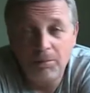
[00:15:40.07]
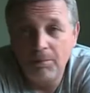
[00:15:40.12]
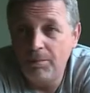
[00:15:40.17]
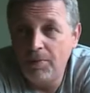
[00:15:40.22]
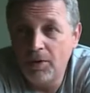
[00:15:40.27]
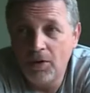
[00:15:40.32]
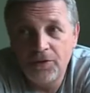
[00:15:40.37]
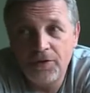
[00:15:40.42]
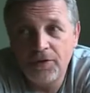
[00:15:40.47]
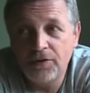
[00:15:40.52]

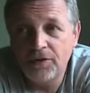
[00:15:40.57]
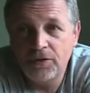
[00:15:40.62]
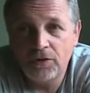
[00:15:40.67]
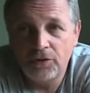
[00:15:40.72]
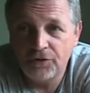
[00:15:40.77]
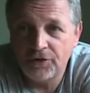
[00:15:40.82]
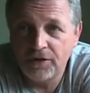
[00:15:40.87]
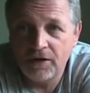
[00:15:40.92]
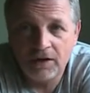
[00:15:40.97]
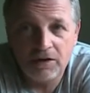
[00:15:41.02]
Both of
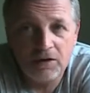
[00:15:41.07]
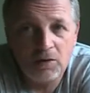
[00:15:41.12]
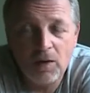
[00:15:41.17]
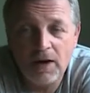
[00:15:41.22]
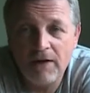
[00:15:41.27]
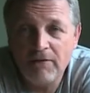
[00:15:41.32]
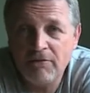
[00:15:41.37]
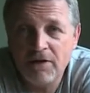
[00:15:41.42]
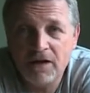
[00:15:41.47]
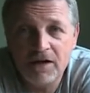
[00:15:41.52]
those are
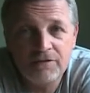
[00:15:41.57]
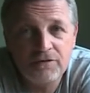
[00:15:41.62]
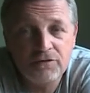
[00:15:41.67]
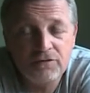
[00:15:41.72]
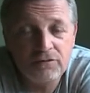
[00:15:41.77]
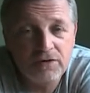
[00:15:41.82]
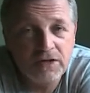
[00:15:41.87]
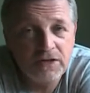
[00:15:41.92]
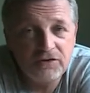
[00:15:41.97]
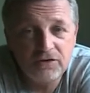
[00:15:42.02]
quite relevant
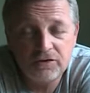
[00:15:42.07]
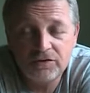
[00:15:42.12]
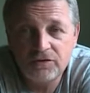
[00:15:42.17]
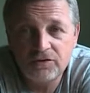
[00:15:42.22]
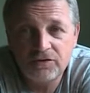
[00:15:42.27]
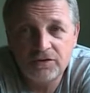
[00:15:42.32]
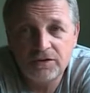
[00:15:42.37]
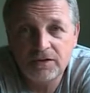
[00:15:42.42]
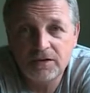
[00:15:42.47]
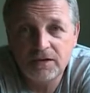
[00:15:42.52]

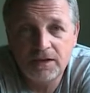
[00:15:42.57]
reasons